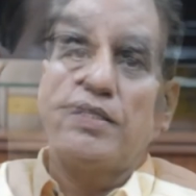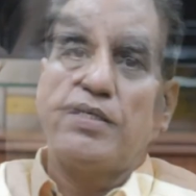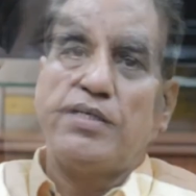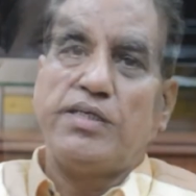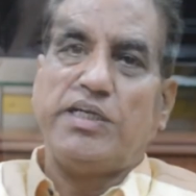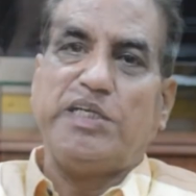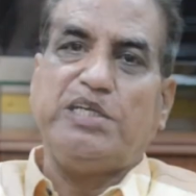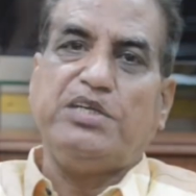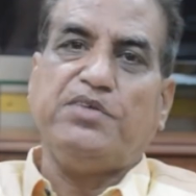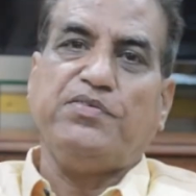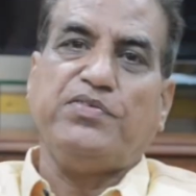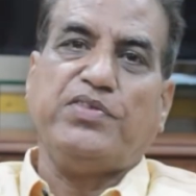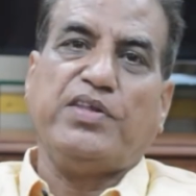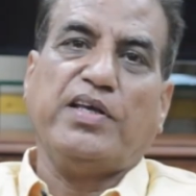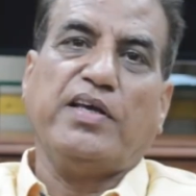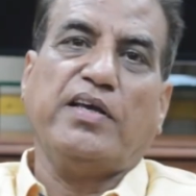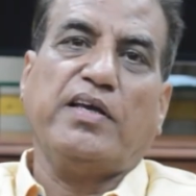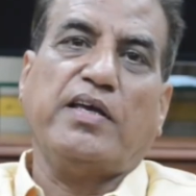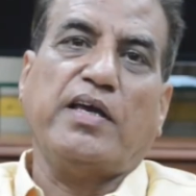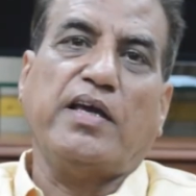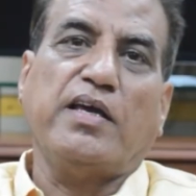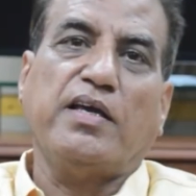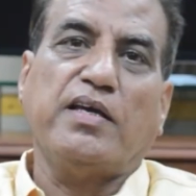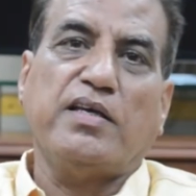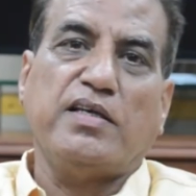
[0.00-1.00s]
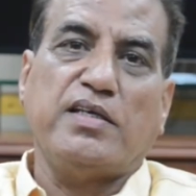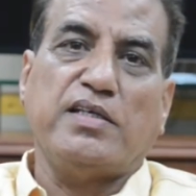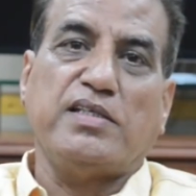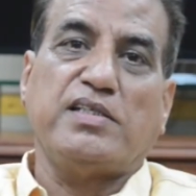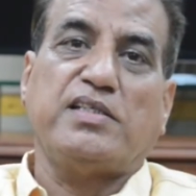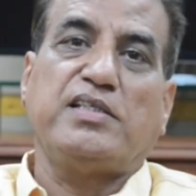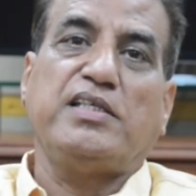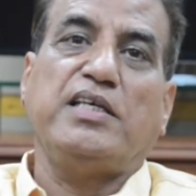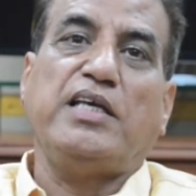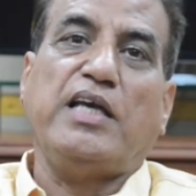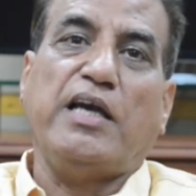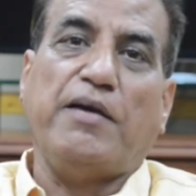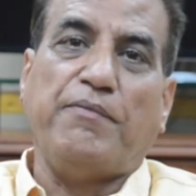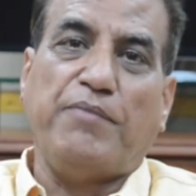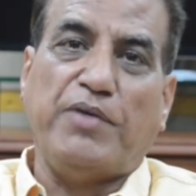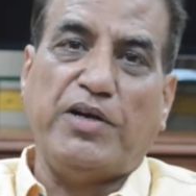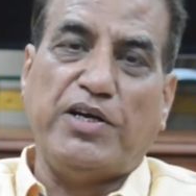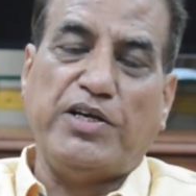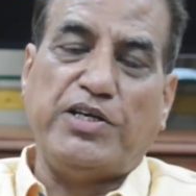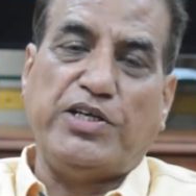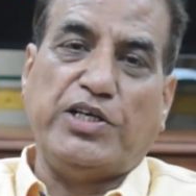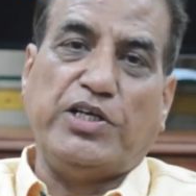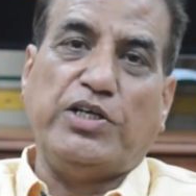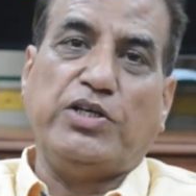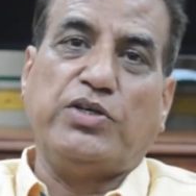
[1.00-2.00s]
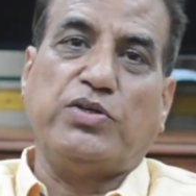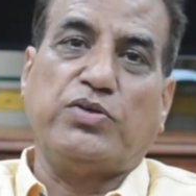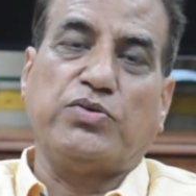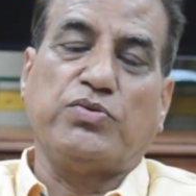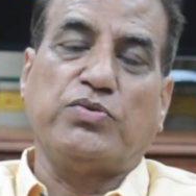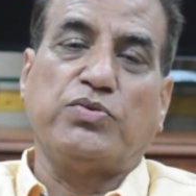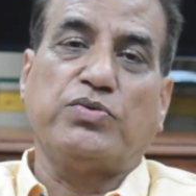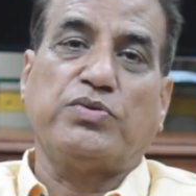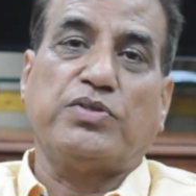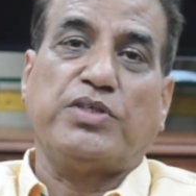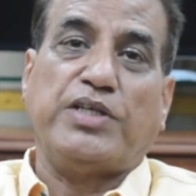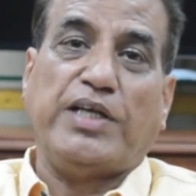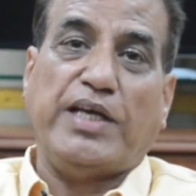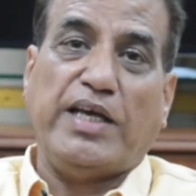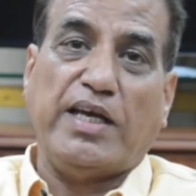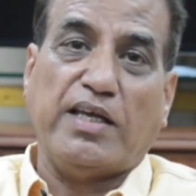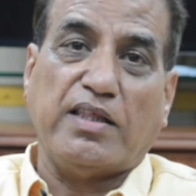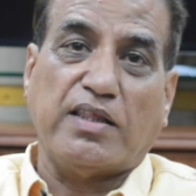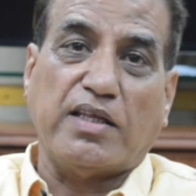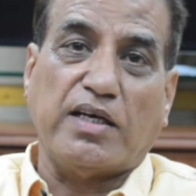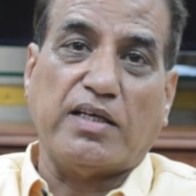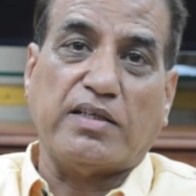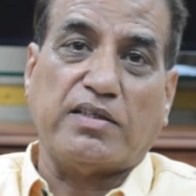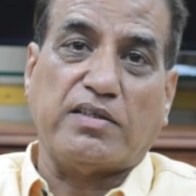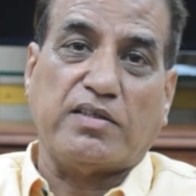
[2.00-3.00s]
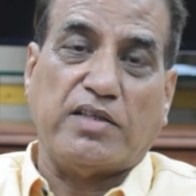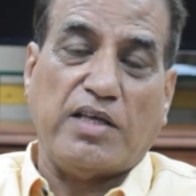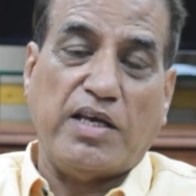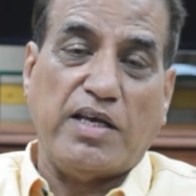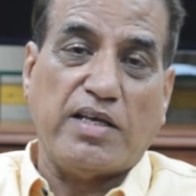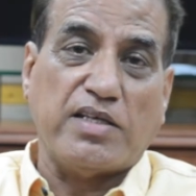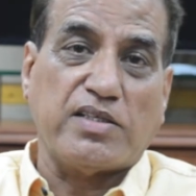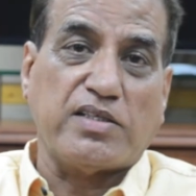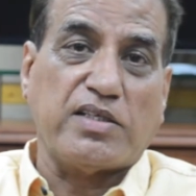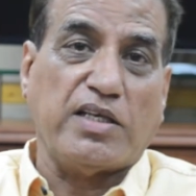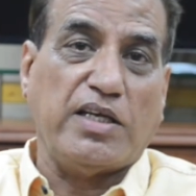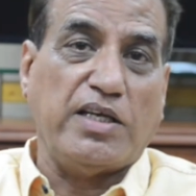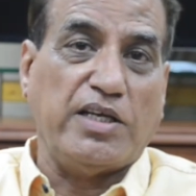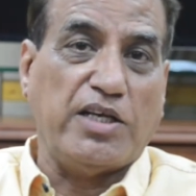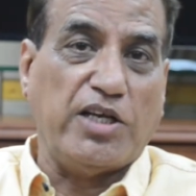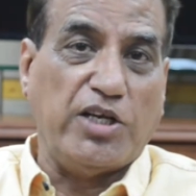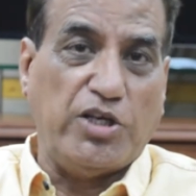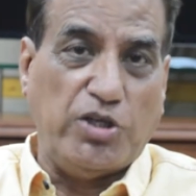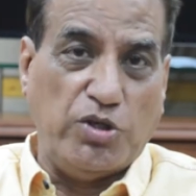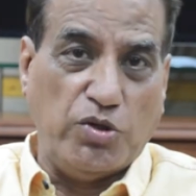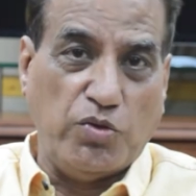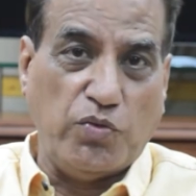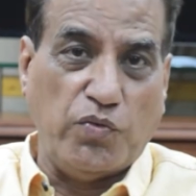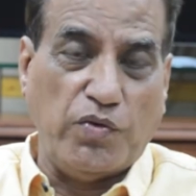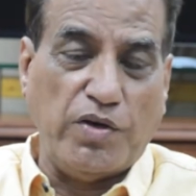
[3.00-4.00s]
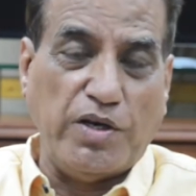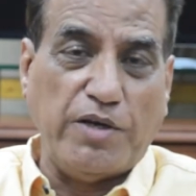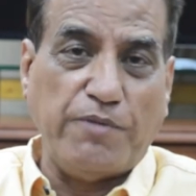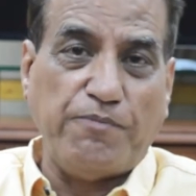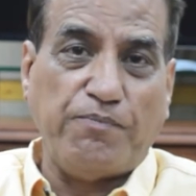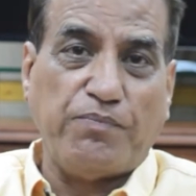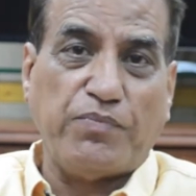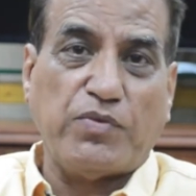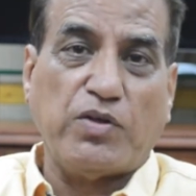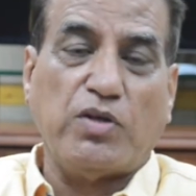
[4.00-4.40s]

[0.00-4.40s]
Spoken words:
Creative thinking is the ability to take the things in a new way.